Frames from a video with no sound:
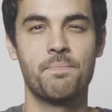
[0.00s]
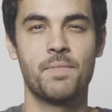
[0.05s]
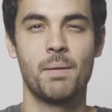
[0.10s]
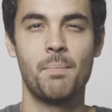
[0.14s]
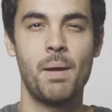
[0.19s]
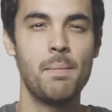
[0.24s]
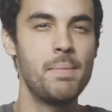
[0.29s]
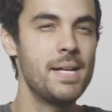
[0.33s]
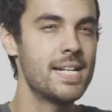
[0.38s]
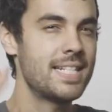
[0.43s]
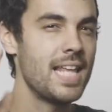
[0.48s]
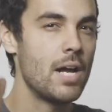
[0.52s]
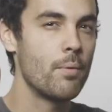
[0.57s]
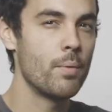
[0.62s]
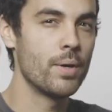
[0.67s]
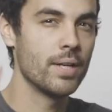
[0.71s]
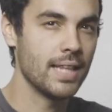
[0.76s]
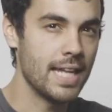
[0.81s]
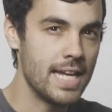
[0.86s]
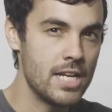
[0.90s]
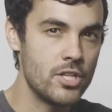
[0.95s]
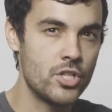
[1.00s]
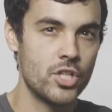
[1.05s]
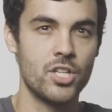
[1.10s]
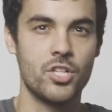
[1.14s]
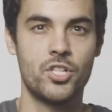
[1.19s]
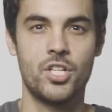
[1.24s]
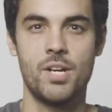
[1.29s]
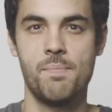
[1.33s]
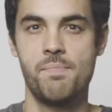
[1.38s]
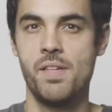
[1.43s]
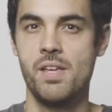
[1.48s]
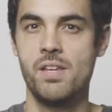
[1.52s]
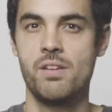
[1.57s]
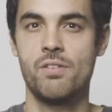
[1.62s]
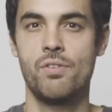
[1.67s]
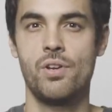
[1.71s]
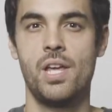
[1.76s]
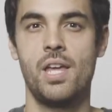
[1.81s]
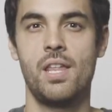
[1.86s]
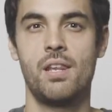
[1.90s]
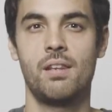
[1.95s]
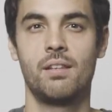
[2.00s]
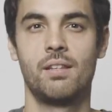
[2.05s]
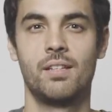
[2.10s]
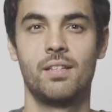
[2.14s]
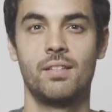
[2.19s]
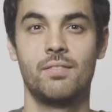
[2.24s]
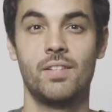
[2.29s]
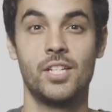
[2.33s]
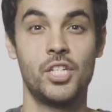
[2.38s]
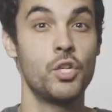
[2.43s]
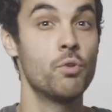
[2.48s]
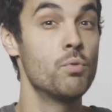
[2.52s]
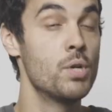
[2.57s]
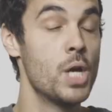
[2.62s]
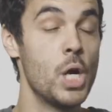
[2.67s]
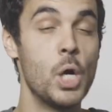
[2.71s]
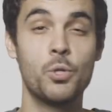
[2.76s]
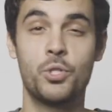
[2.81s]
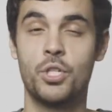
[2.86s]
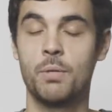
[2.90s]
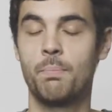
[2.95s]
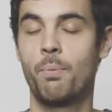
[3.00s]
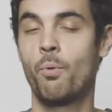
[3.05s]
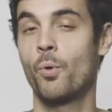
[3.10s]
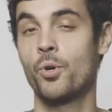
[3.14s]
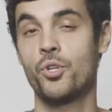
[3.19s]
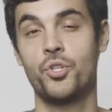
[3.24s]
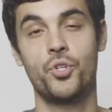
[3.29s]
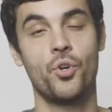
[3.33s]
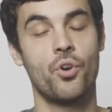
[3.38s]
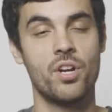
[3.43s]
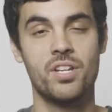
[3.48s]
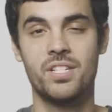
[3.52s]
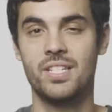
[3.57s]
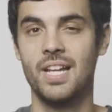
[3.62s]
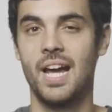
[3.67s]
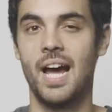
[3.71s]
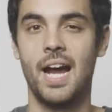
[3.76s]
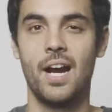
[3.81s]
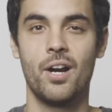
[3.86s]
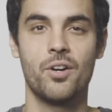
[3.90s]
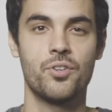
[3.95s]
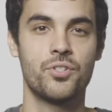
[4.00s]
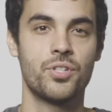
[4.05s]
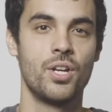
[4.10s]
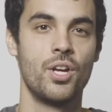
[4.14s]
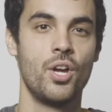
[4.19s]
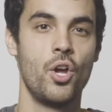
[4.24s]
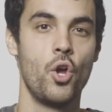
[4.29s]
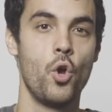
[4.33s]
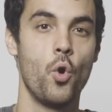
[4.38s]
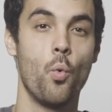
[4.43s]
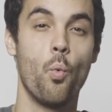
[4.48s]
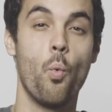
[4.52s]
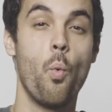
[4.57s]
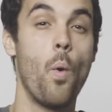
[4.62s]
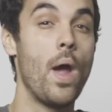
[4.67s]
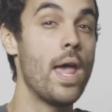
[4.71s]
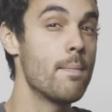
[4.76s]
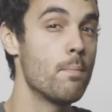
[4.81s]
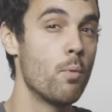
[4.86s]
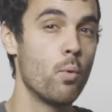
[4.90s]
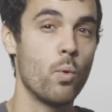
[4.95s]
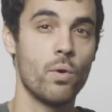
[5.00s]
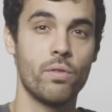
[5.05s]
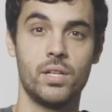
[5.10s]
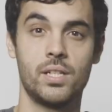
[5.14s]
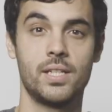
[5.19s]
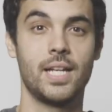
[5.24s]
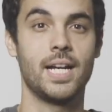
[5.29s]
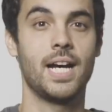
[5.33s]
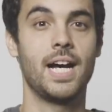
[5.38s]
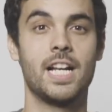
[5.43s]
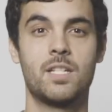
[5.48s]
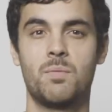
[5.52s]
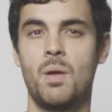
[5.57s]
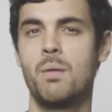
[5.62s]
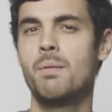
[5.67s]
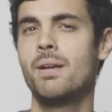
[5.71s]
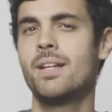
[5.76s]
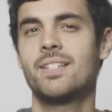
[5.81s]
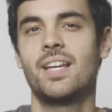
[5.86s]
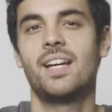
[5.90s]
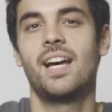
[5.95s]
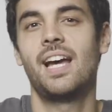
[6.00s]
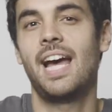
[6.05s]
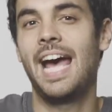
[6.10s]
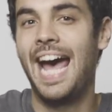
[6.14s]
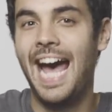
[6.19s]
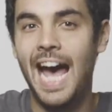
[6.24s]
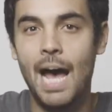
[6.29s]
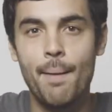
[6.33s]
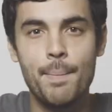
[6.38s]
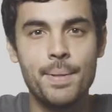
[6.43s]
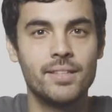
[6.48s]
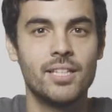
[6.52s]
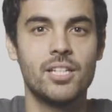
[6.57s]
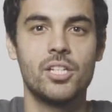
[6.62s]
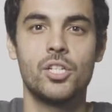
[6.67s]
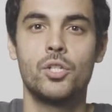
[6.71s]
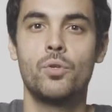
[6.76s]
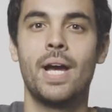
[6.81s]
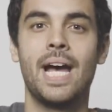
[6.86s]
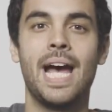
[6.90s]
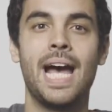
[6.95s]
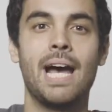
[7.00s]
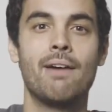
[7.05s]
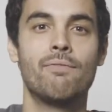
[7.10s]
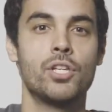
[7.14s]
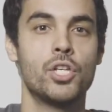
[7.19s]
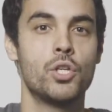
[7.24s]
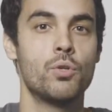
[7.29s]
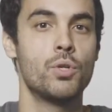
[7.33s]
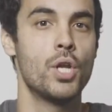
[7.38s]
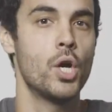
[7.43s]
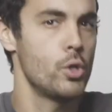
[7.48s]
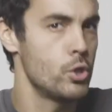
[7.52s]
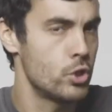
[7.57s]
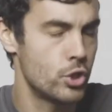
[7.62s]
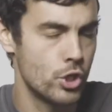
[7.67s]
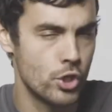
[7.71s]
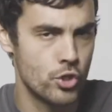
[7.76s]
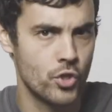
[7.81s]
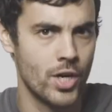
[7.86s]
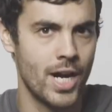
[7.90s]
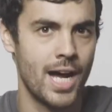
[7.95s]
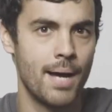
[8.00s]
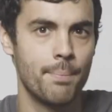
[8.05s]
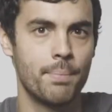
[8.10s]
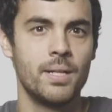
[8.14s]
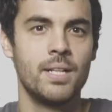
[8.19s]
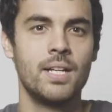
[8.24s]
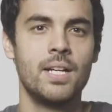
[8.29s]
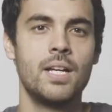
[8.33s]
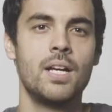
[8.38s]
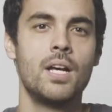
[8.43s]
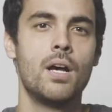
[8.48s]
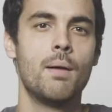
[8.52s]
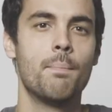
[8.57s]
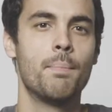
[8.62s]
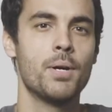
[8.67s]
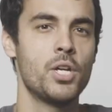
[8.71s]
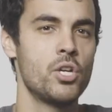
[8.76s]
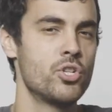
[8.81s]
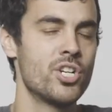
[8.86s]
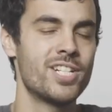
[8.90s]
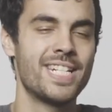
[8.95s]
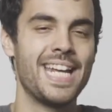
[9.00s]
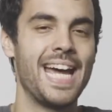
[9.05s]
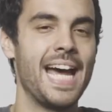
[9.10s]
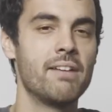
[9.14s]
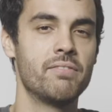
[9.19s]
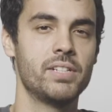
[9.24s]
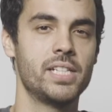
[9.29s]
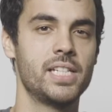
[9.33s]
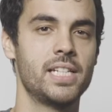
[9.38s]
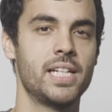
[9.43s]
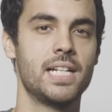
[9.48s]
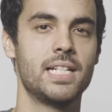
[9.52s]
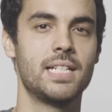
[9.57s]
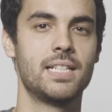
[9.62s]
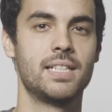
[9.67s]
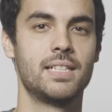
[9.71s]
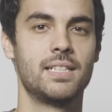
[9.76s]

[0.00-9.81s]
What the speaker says: Maybe it's that relationship that you're in, that you know supports your desires way more than God's. Maybe it's a habit that you have that you know you should drop, but you just haven't yet.